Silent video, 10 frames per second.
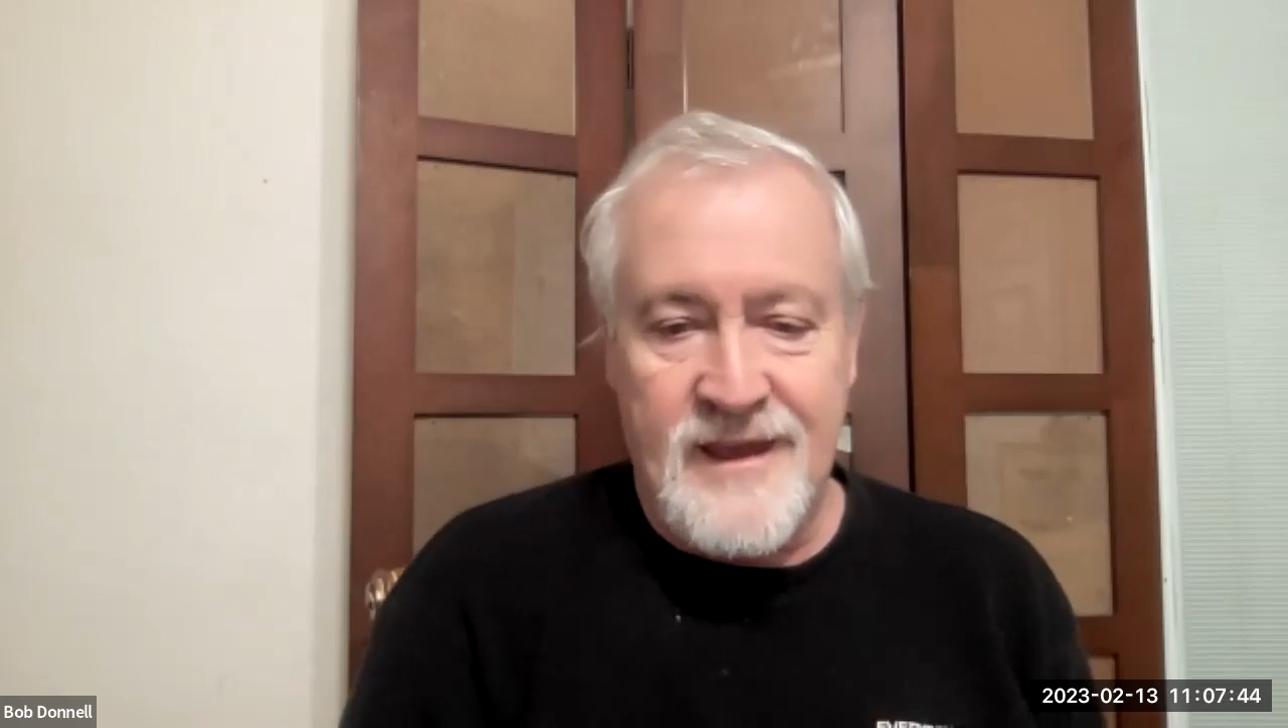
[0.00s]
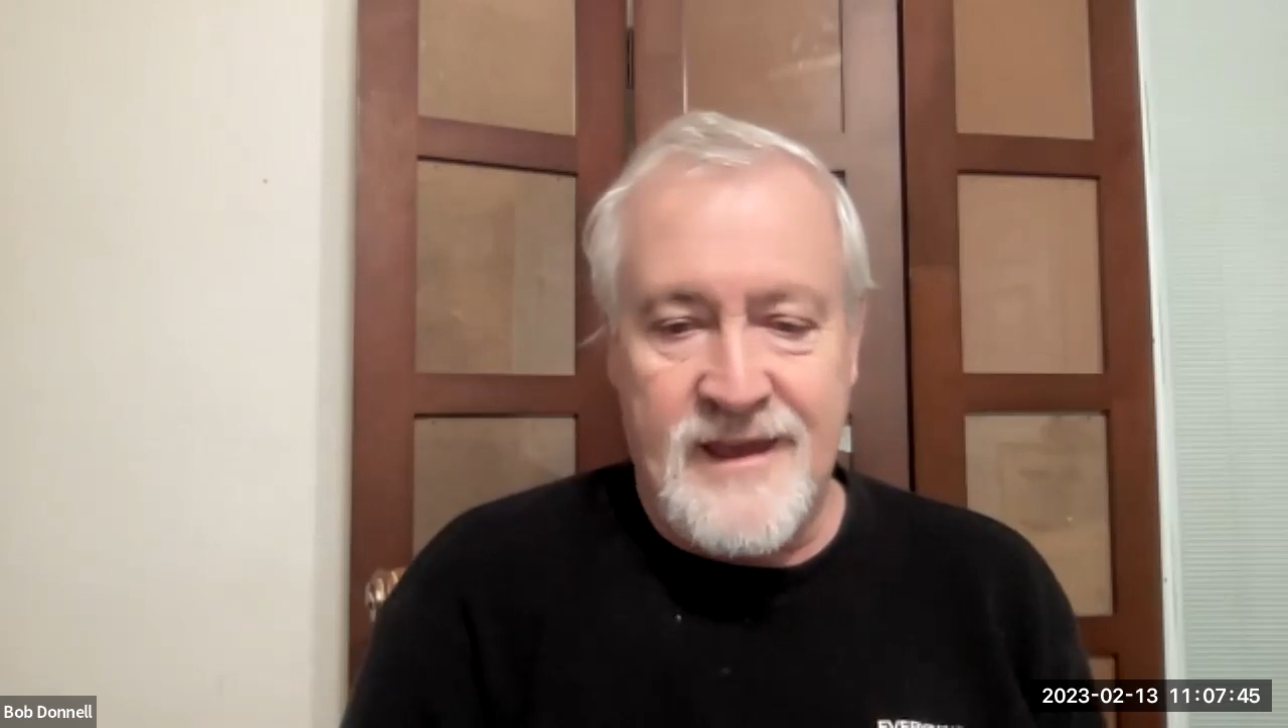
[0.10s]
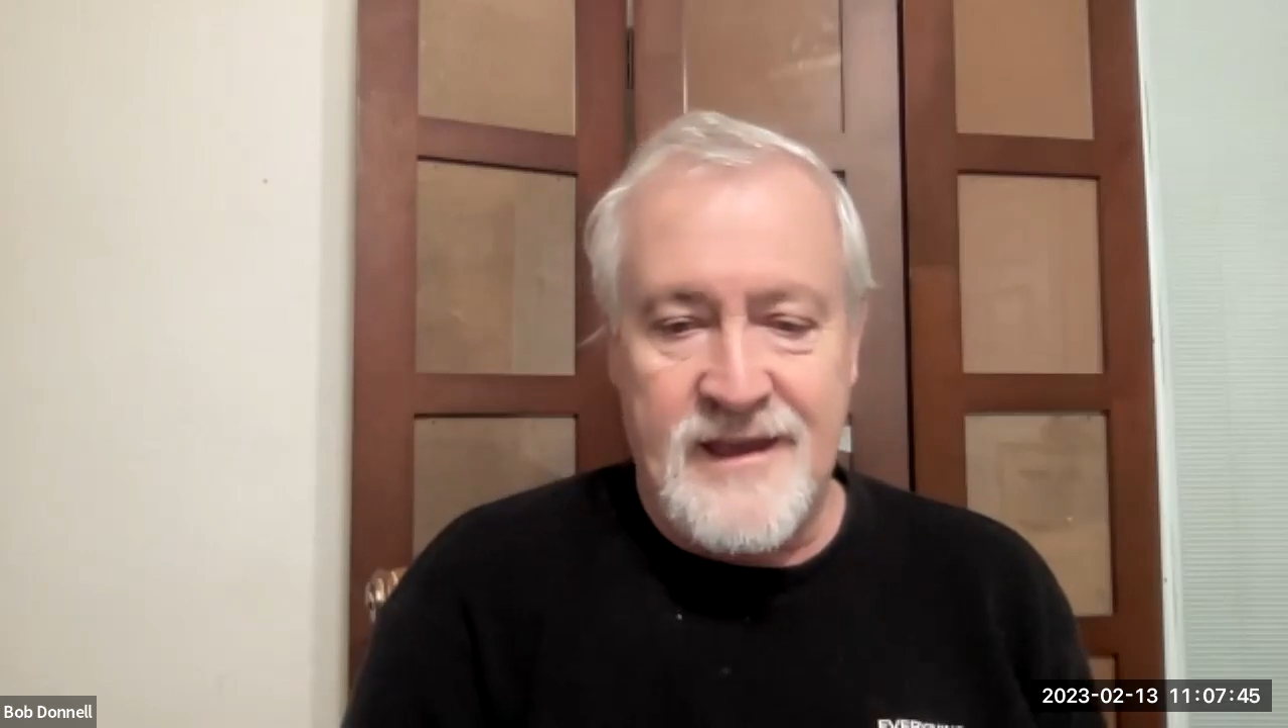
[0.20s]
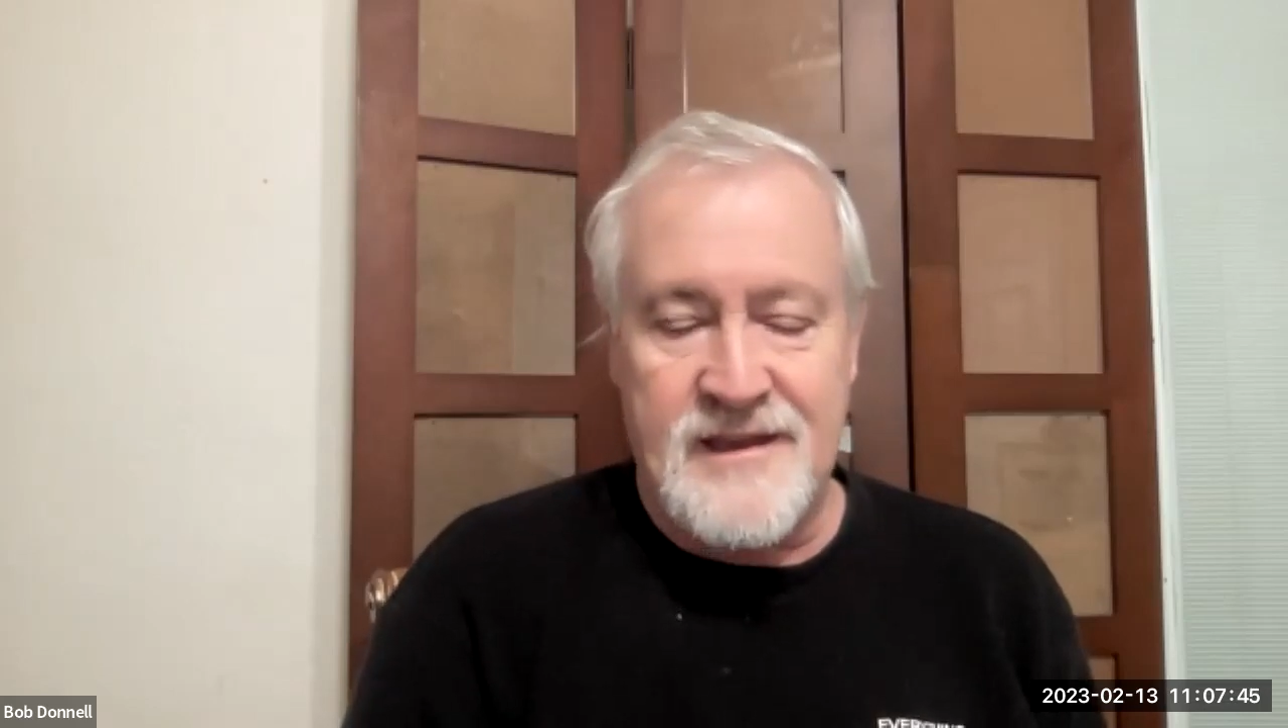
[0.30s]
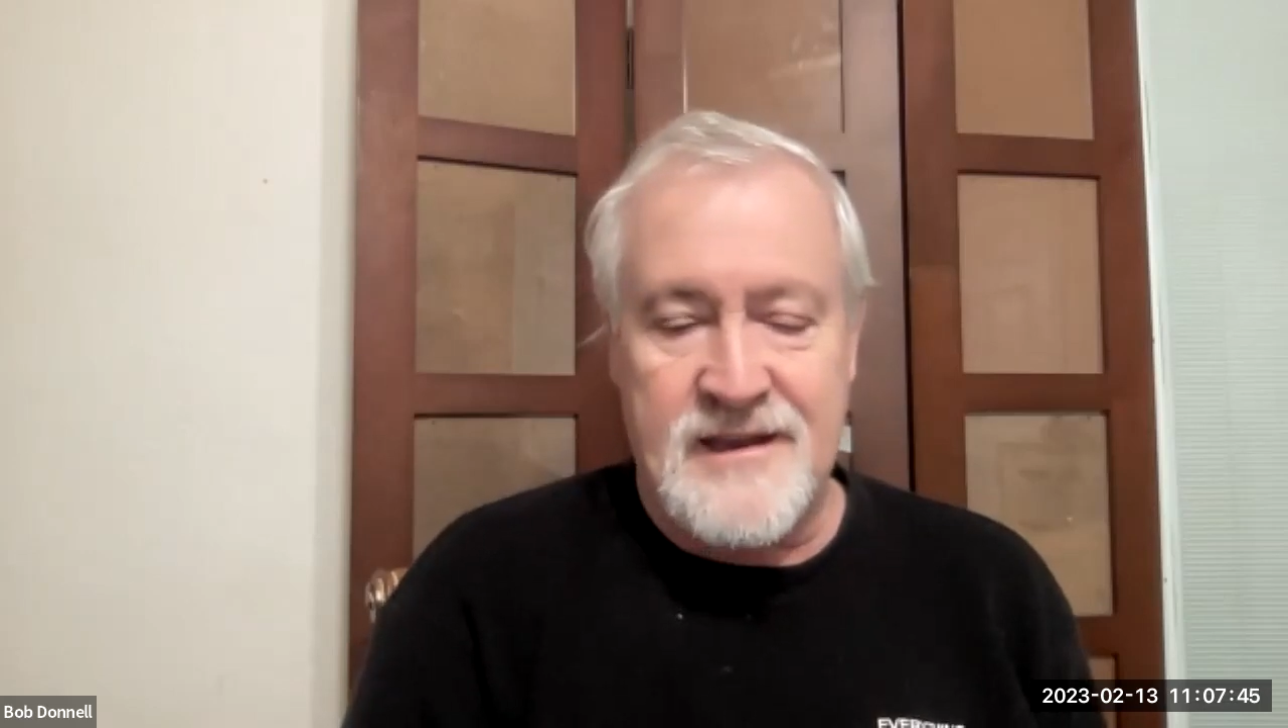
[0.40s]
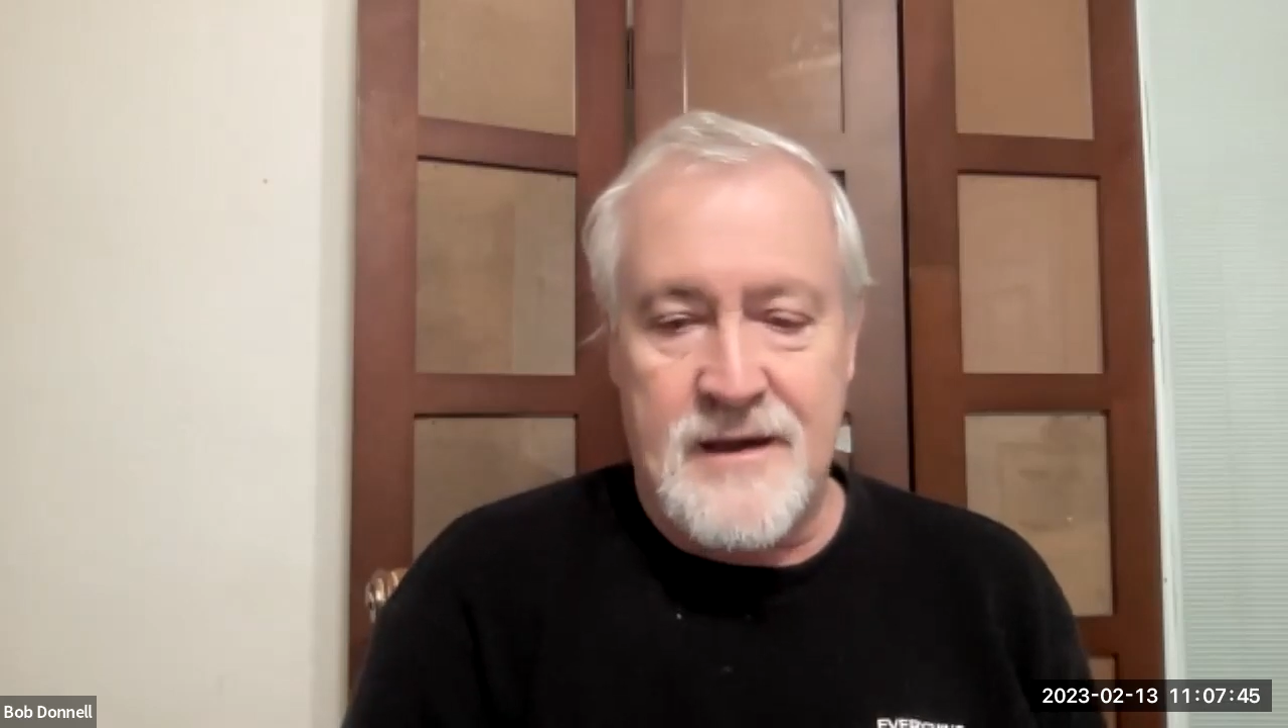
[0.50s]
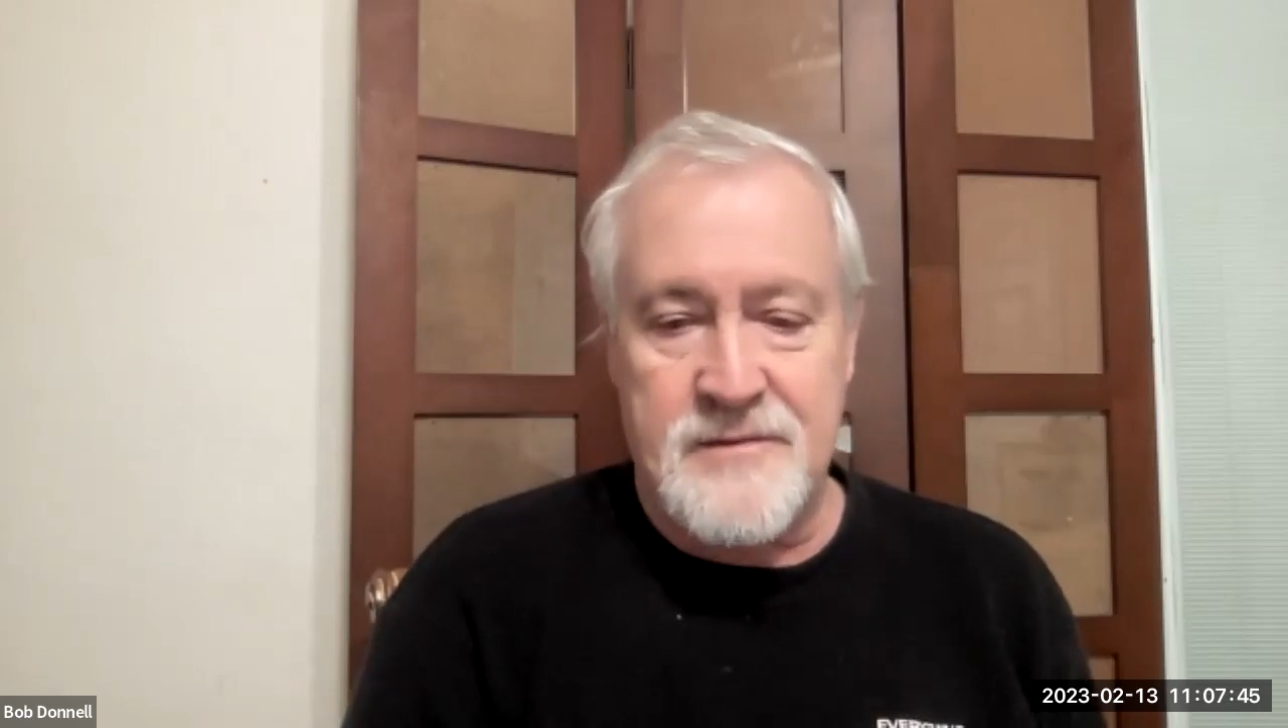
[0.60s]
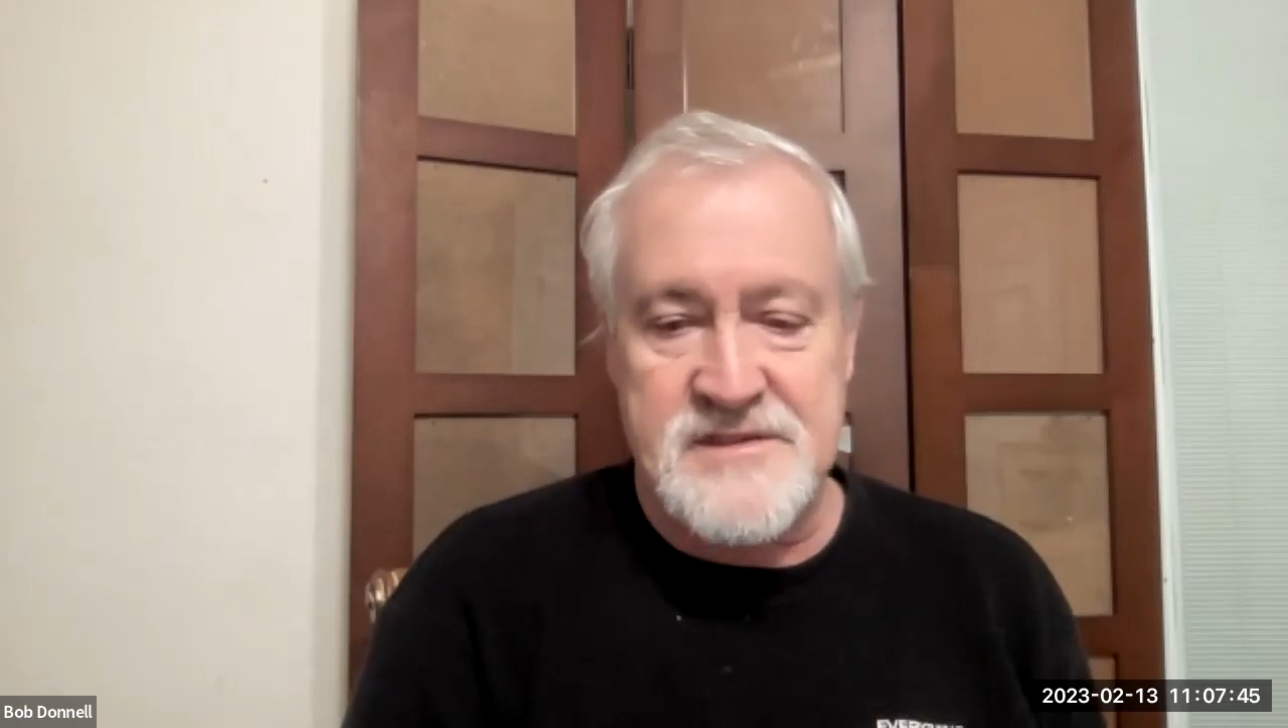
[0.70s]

and I